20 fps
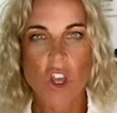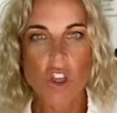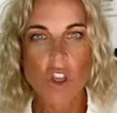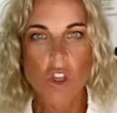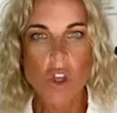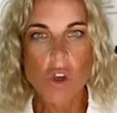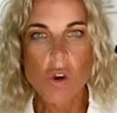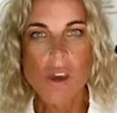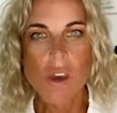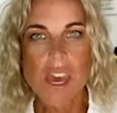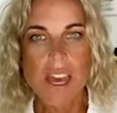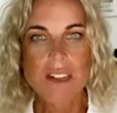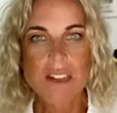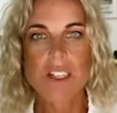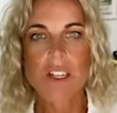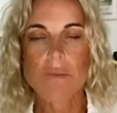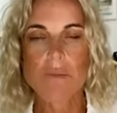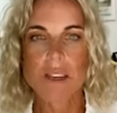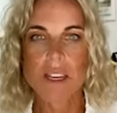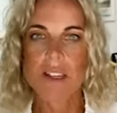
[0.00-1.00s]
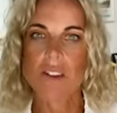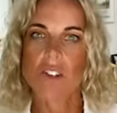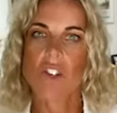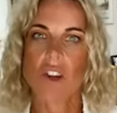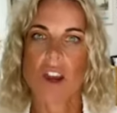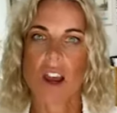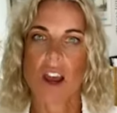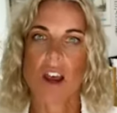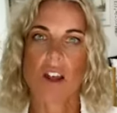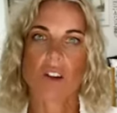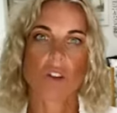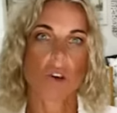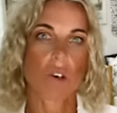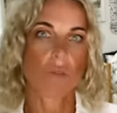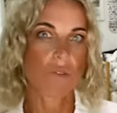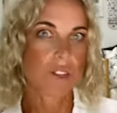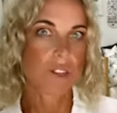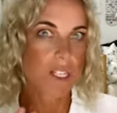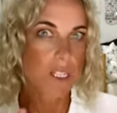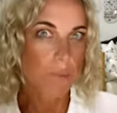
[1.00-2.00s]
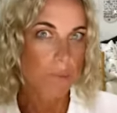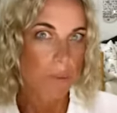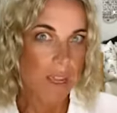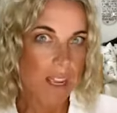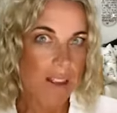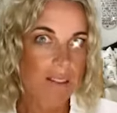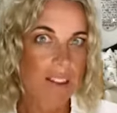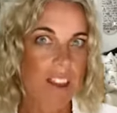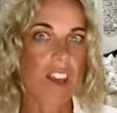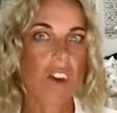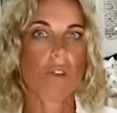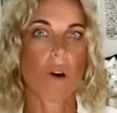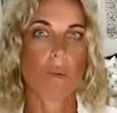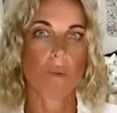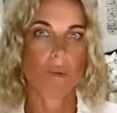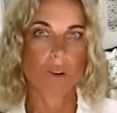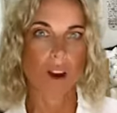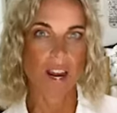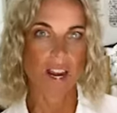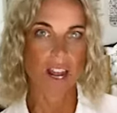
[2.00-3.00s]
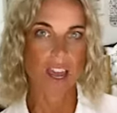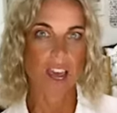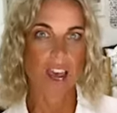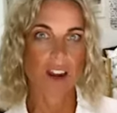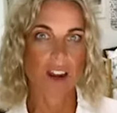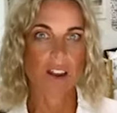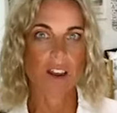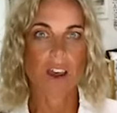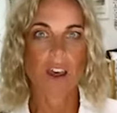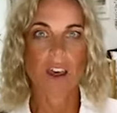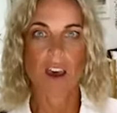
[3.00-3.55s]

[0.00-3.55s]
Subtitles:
you get to be in charge of the speed that you operate at,